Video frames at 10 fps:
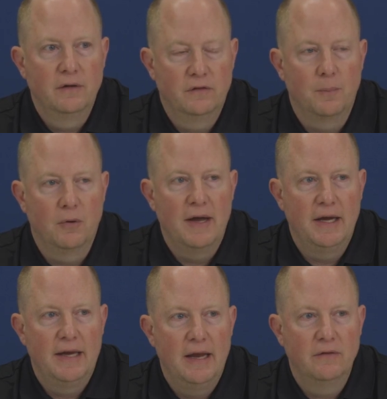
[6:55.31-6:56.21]
to play
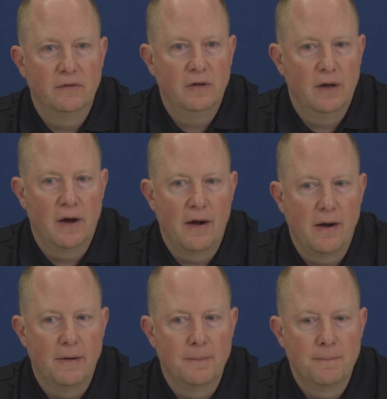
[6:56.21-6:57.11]
against.
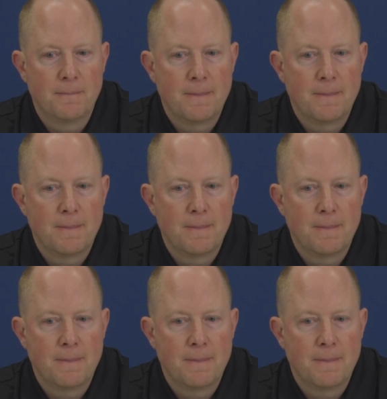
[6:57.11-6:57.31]
Um,